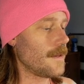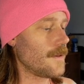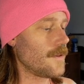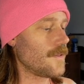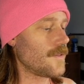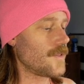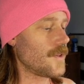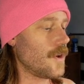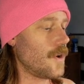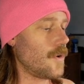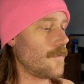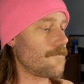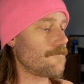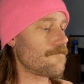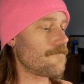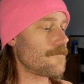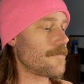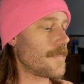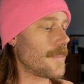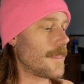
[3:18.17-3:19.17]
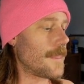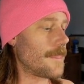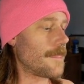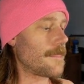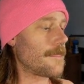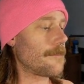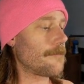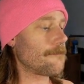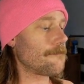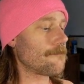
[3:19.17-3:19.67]
So
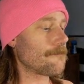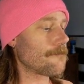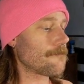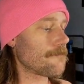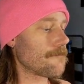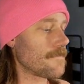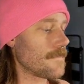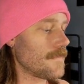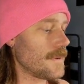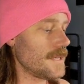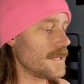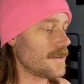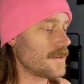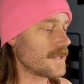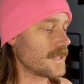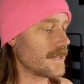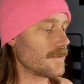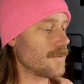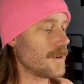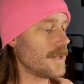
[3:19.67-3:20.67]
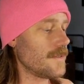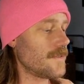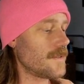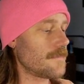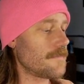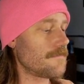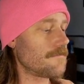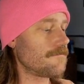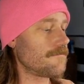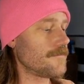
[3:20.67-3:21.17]
my notes, like
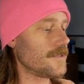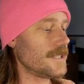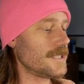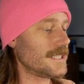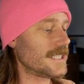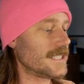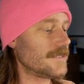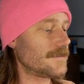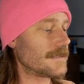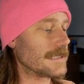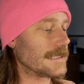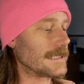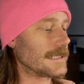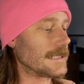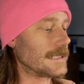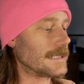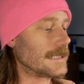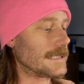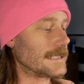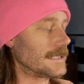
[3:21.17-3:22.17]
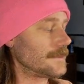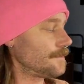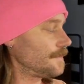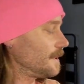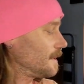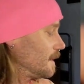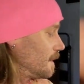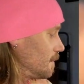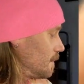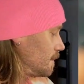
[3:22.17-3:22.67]
right off the hop,
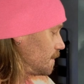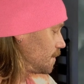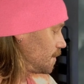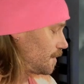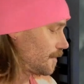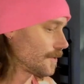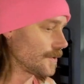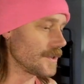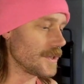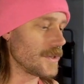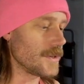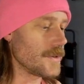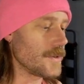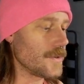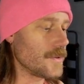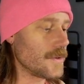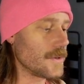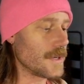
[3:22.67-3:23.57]
I want to show you